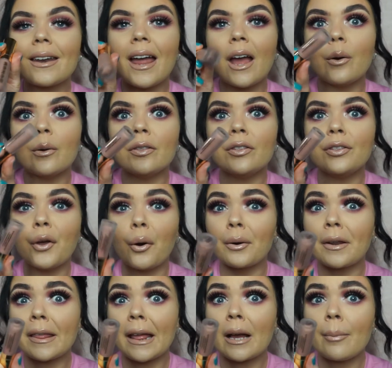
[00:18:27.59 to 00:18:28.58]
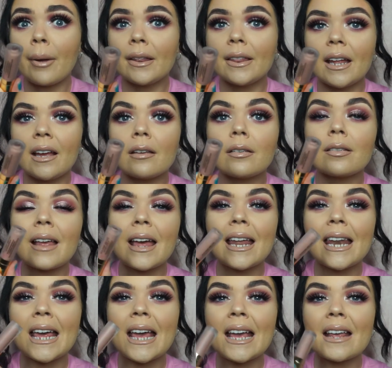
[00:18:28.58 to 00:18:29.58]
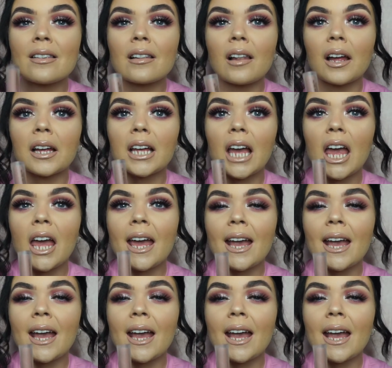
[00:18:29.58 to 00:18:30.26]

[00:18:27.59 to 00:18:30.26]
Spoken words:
Now the only thing about this, it is like